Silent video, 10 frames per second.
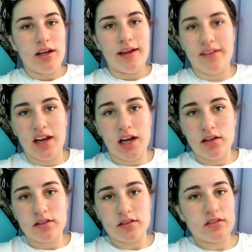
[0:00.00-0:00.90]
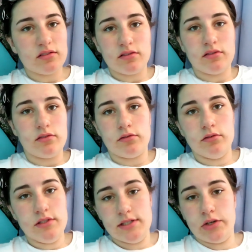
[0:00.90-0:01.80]
There, I look
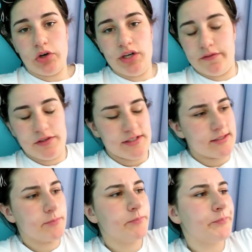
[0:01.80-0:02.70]
zero difference.